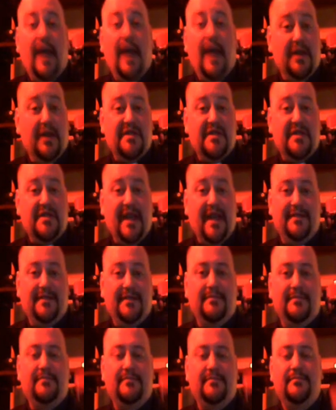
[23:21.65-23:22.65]
hail
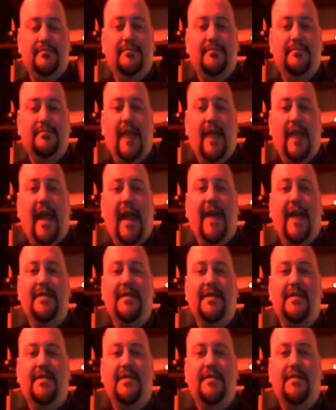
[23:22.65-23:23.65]
Satan,
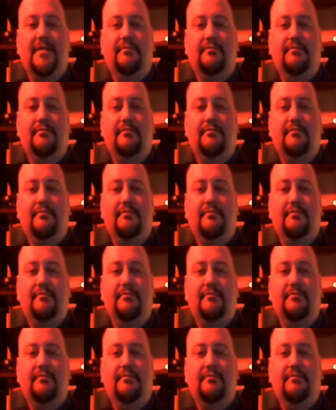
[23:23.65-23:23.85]
and